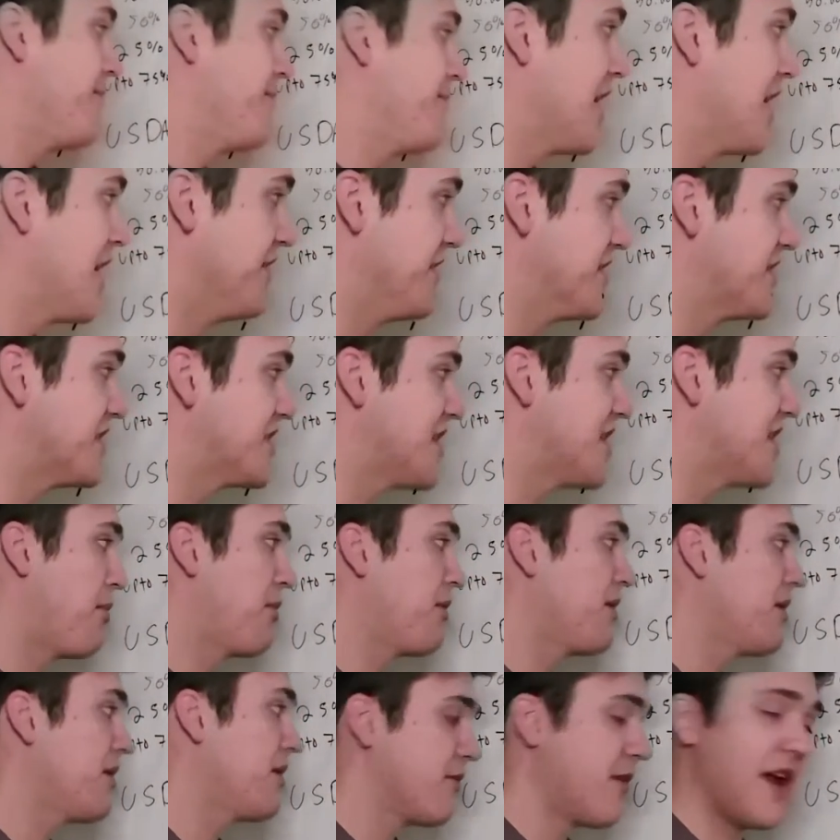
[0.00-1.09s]
And this
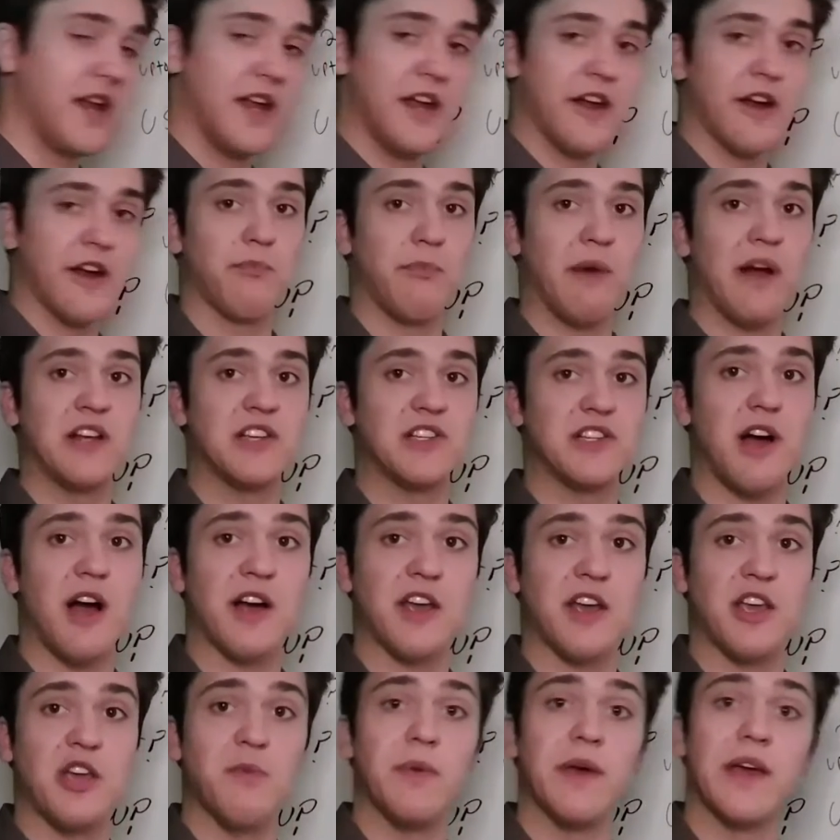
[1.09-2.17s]
number right here might
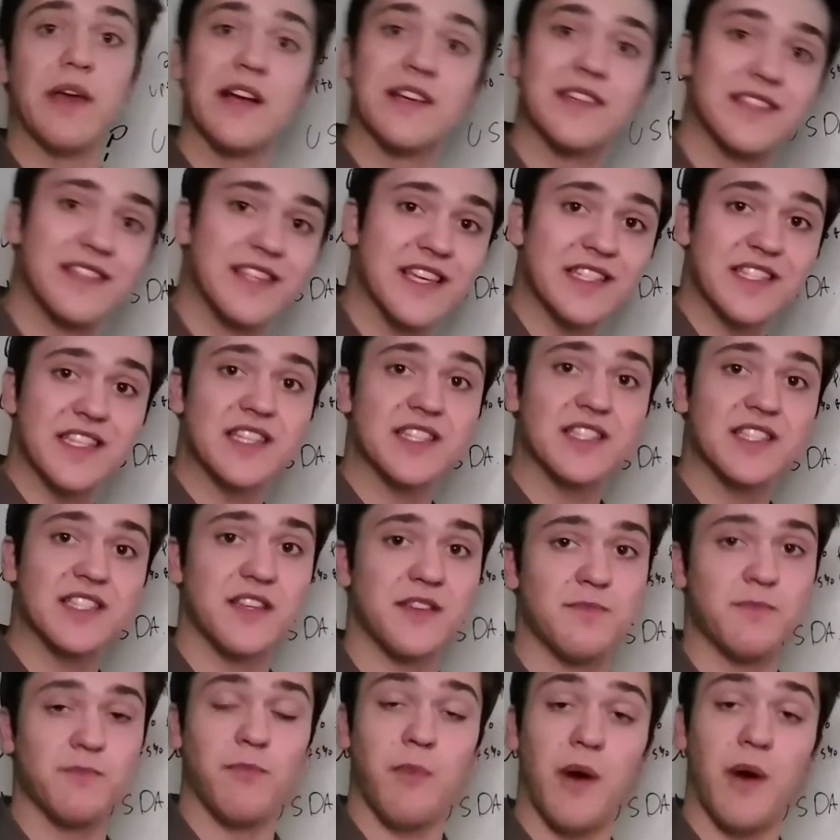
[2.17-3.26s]
shock you, because this is the
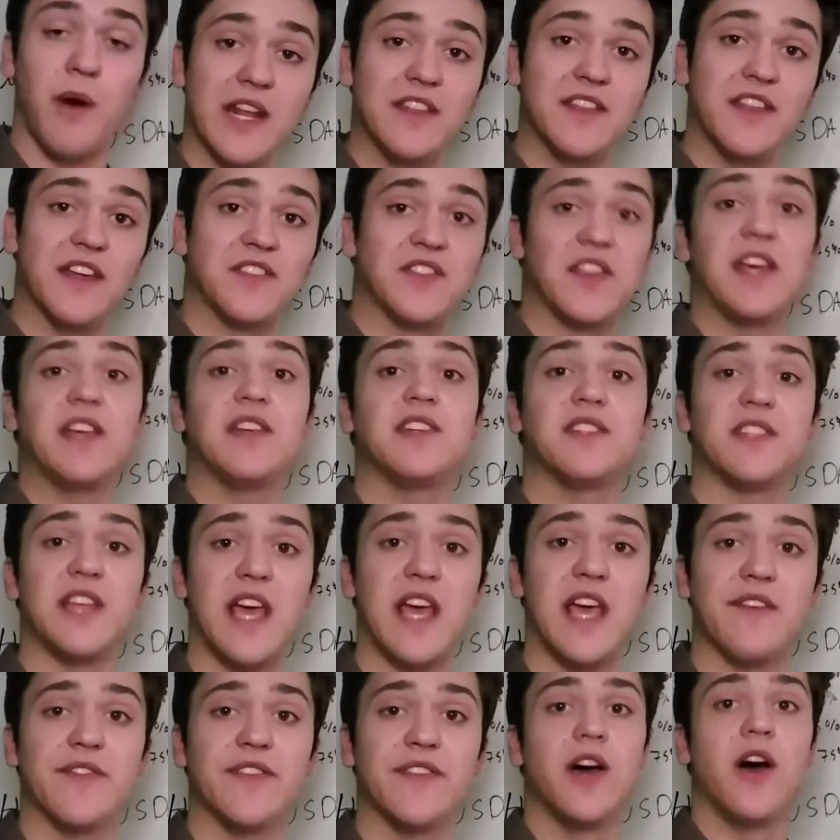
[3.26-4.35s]
money that they
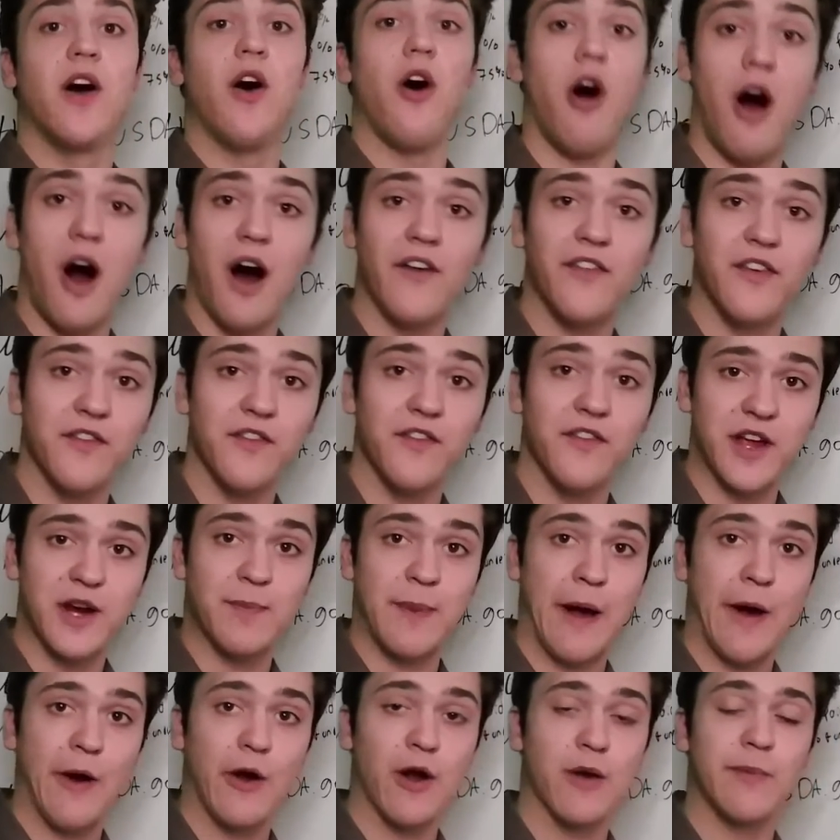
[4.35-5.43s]
saved off of their
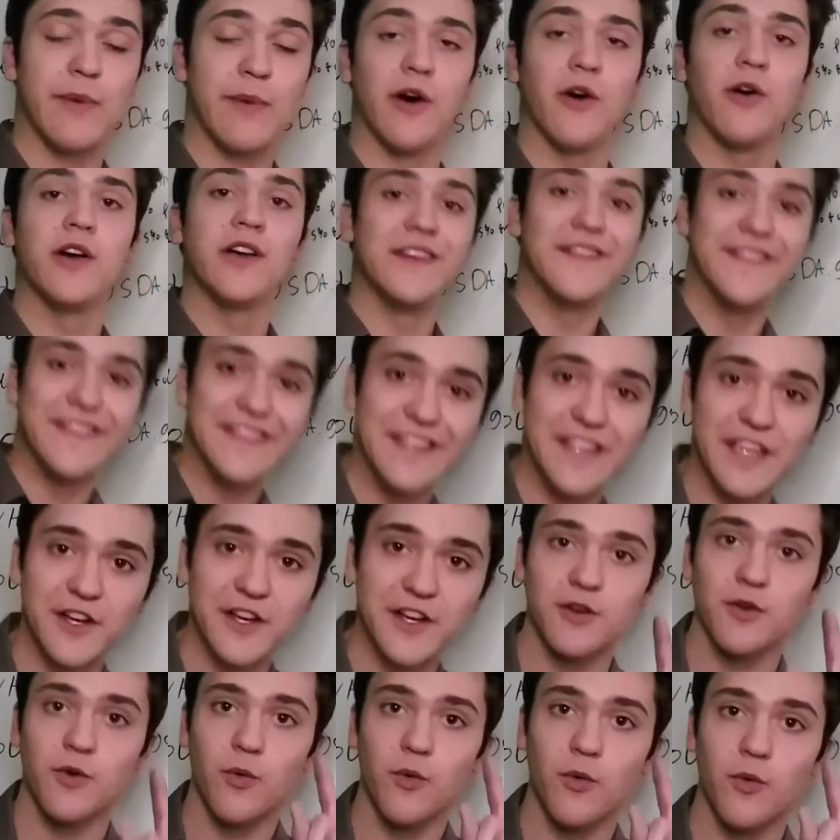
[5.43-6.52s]
power bill
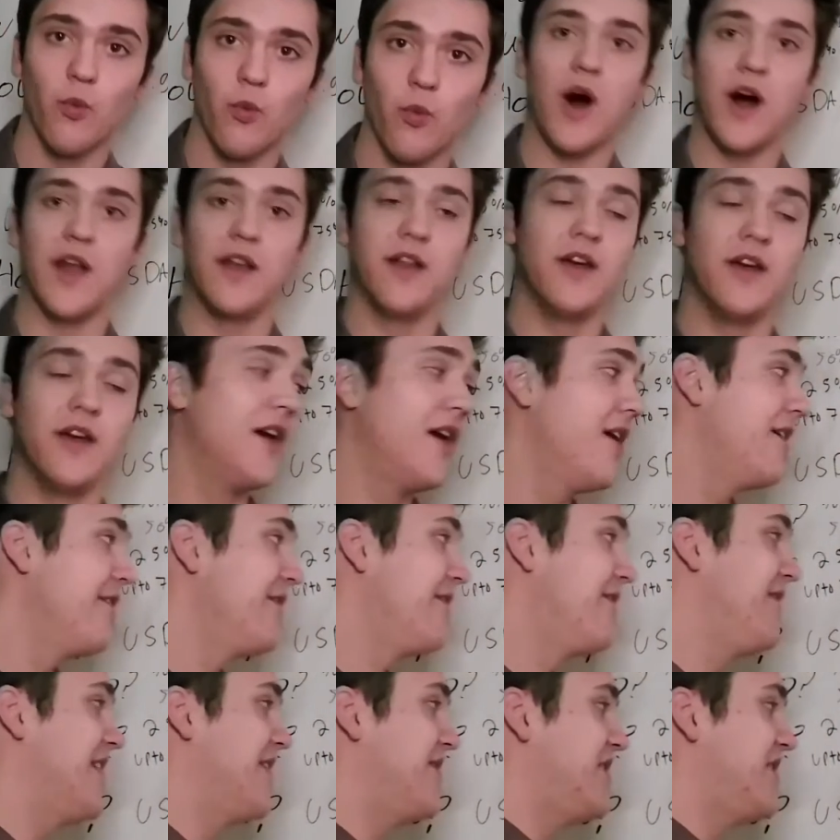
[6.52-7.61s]
year one.
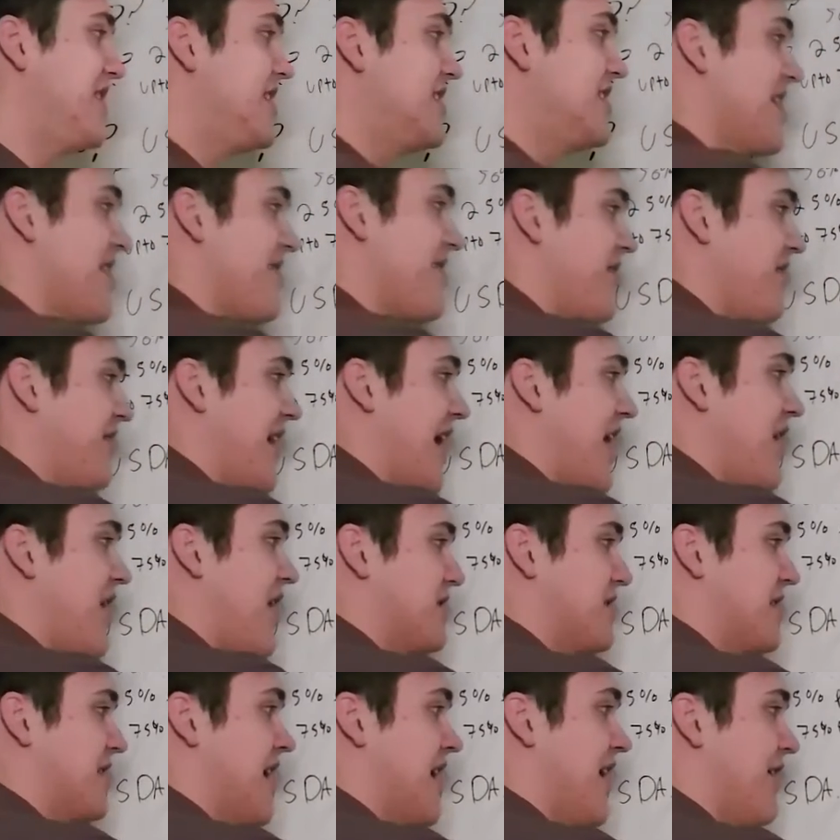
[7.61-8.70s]

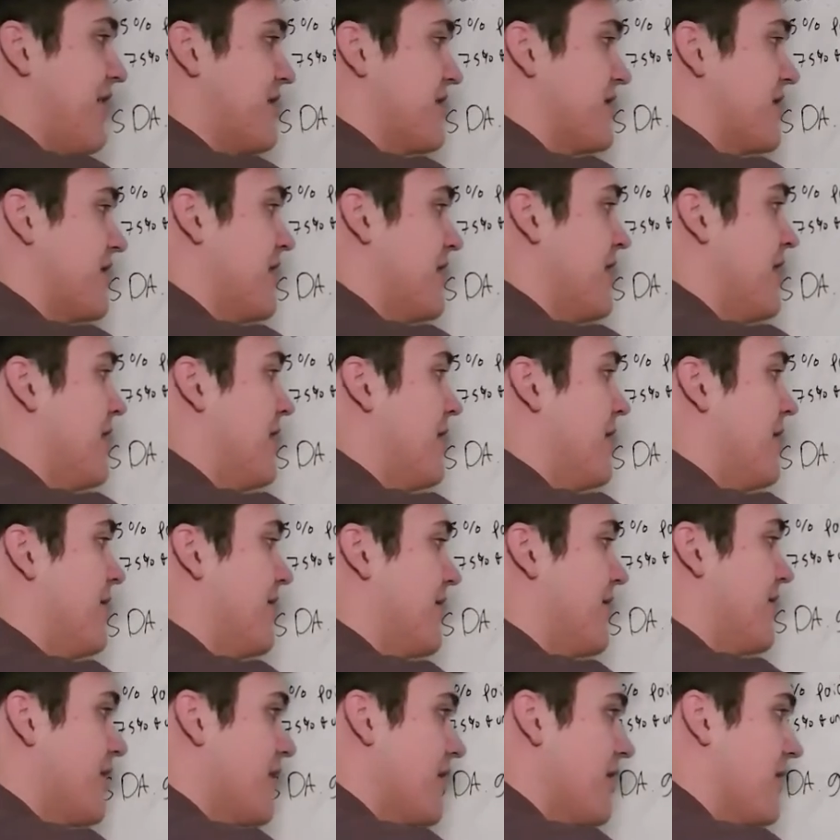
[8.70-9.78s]
$57,000
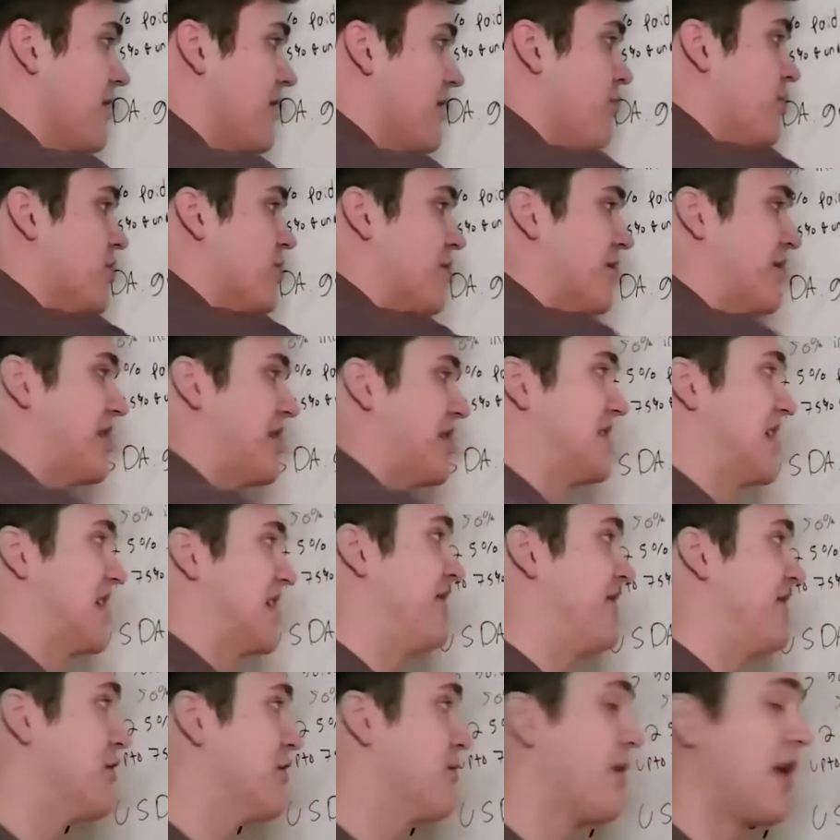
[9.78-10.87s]
was what they
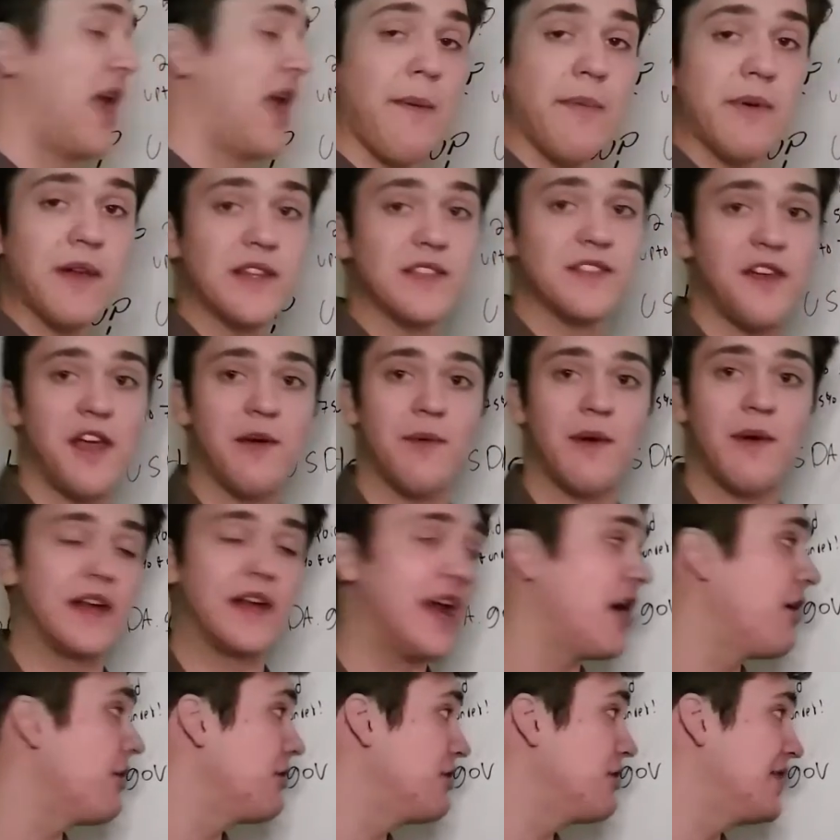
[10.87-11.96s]
saved year one. I'm going to tell you right
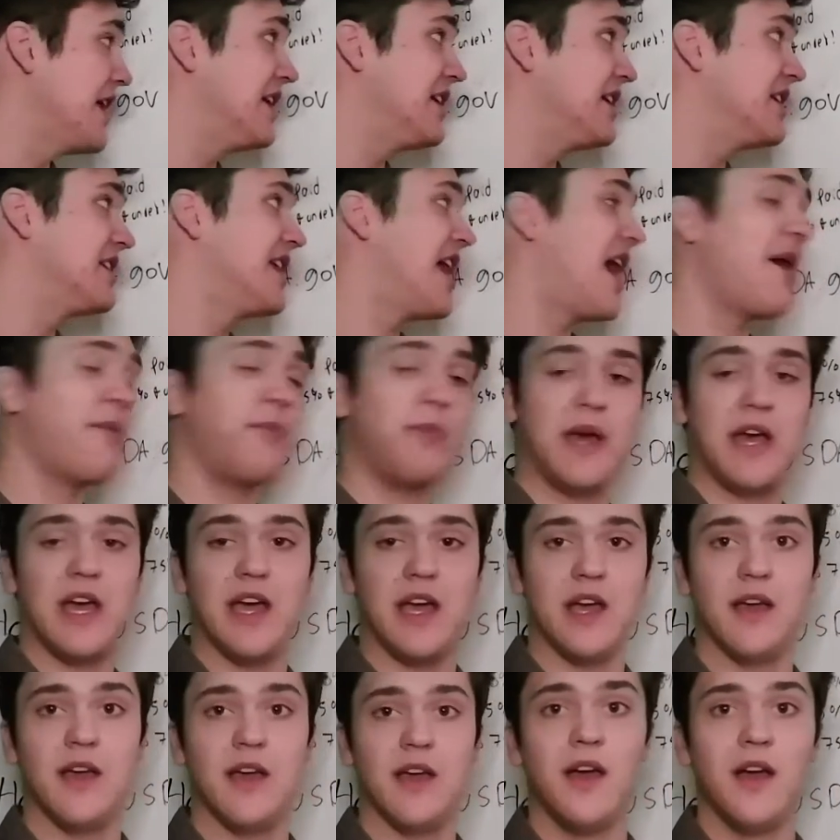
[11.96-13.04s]
now, they did not
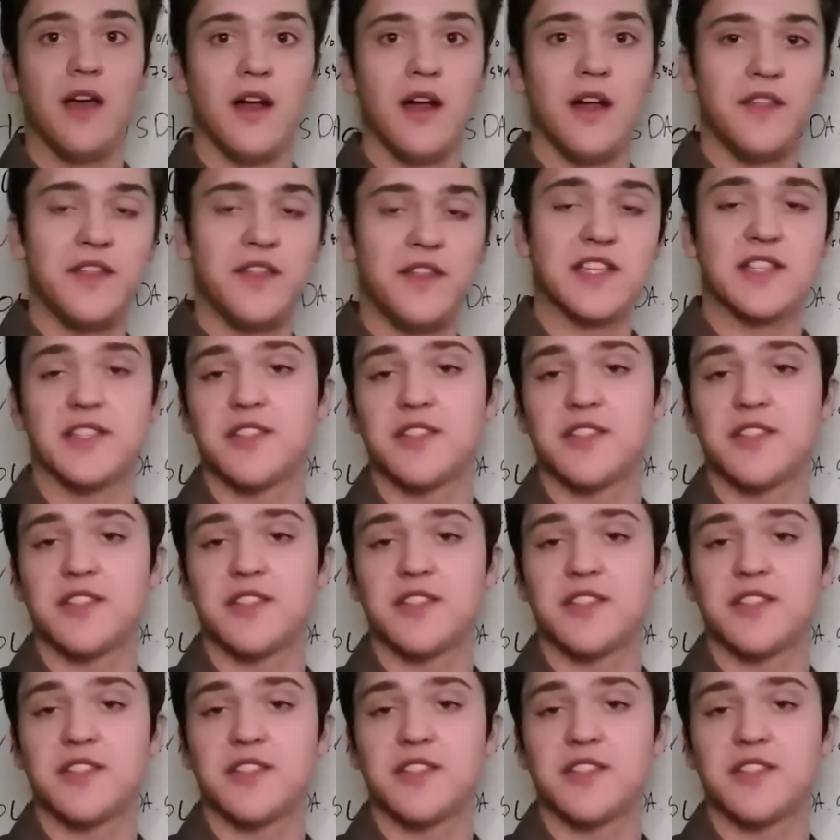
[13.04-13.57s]
pay this